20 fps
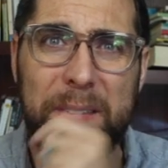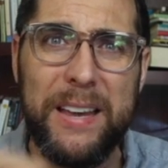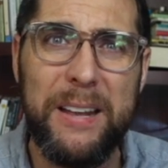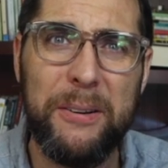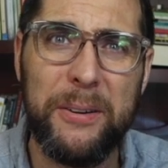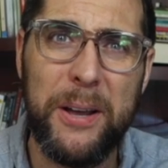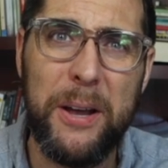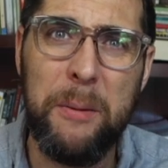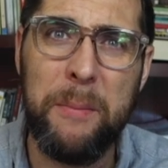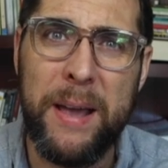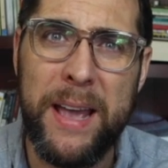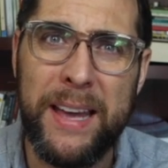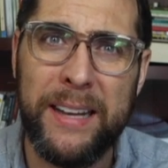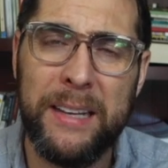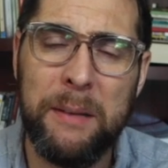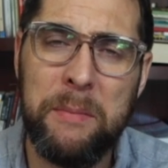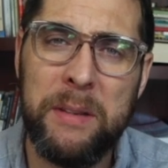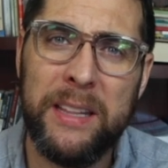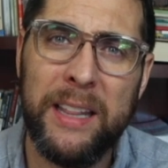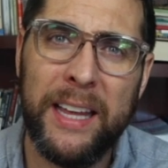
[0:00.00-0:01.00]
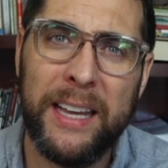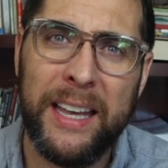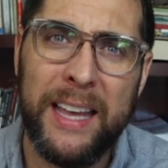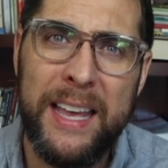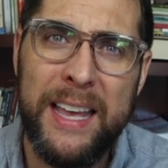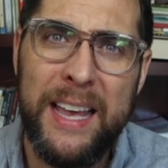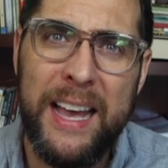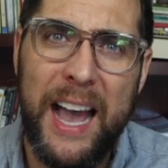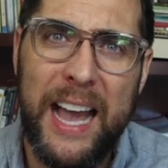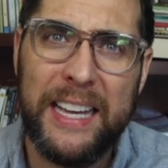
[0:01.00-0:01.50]
I don't know, man. I mean, like,
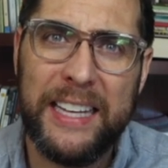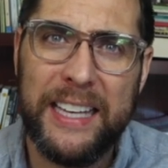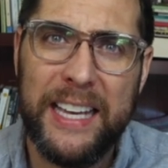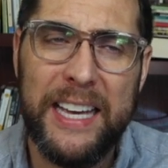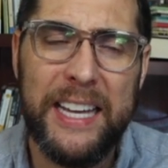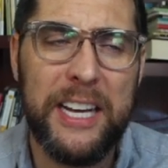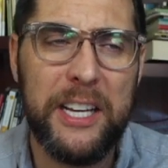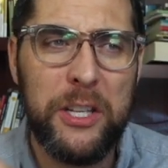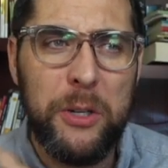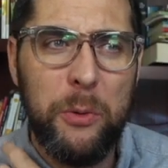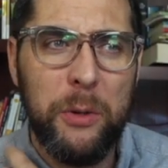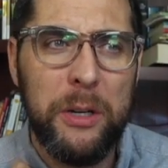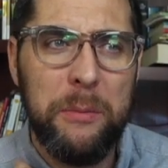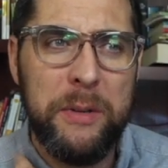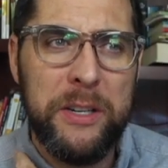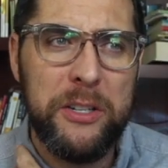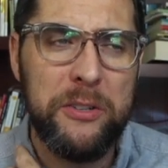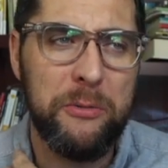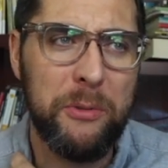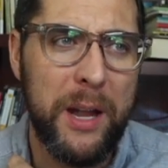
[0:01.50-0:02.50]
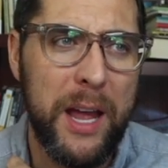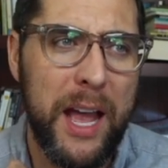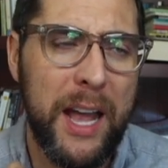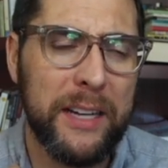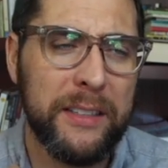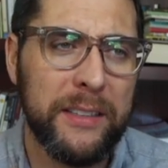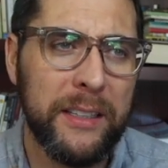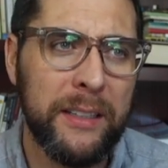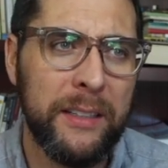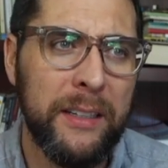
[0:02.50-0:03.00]
I get it. You want to be
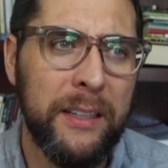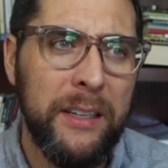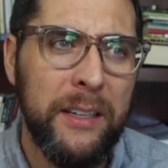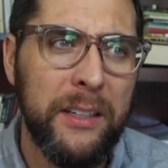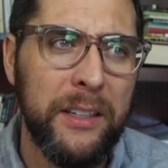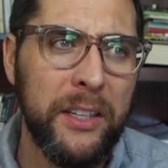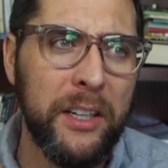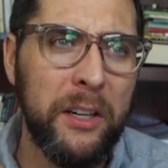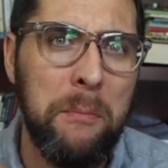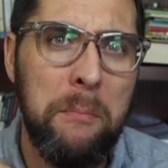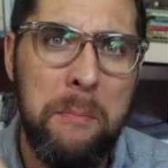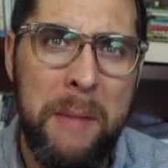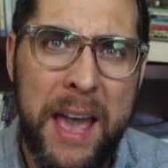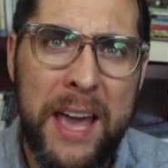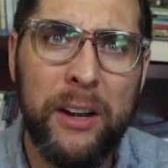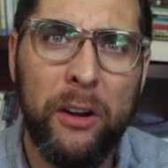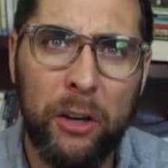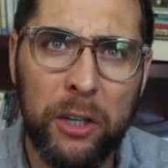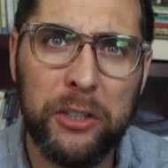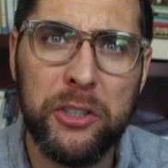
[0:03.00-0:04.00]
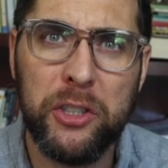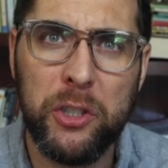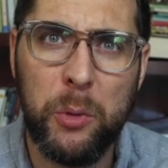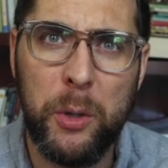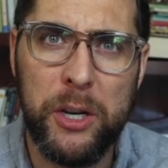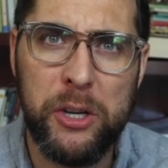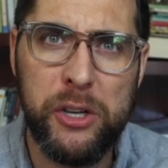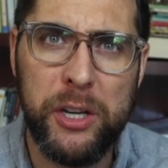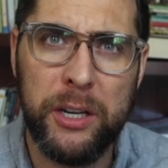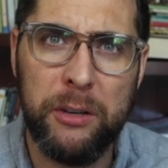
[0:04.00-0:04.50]
direct, and, you know, men are
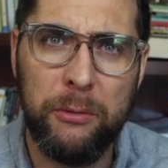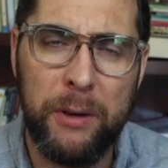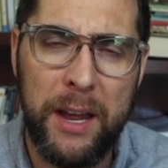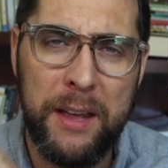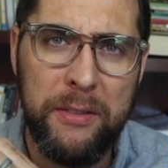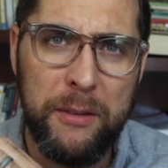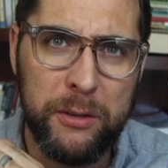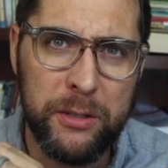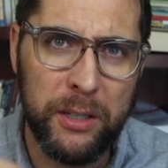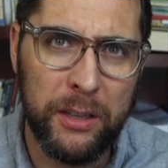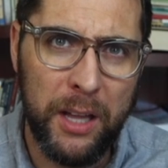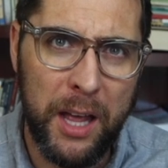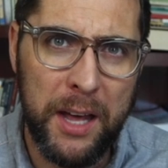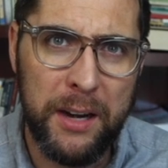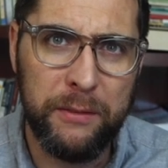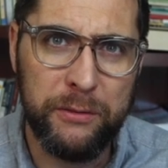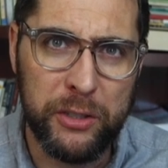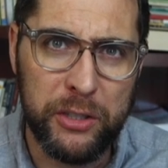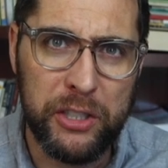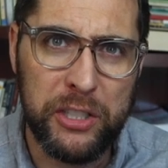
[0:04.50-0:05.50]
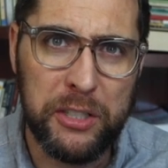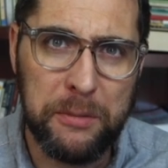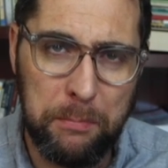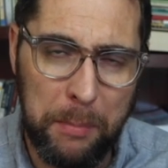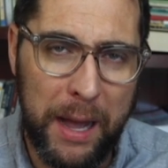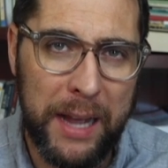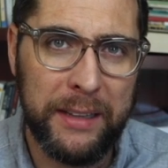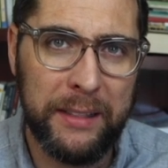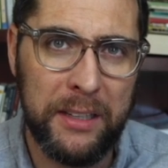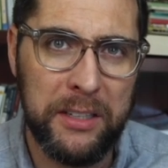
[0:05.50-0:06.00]
squishy, right? There's a lot of just
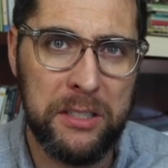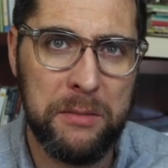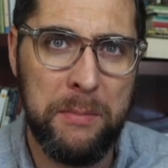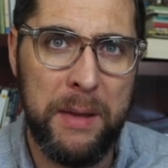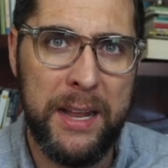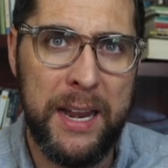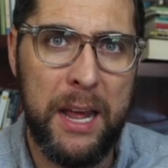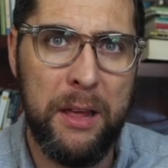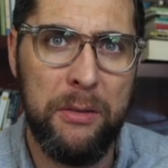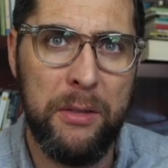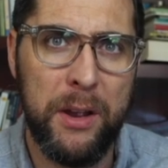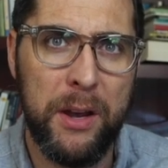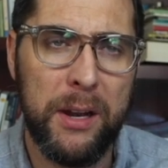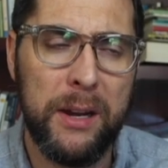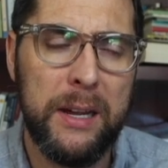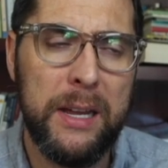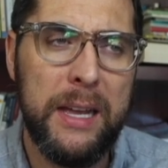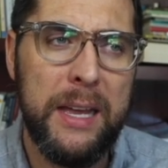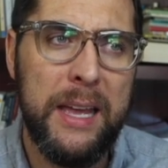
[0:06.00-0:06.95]
spineless men out there.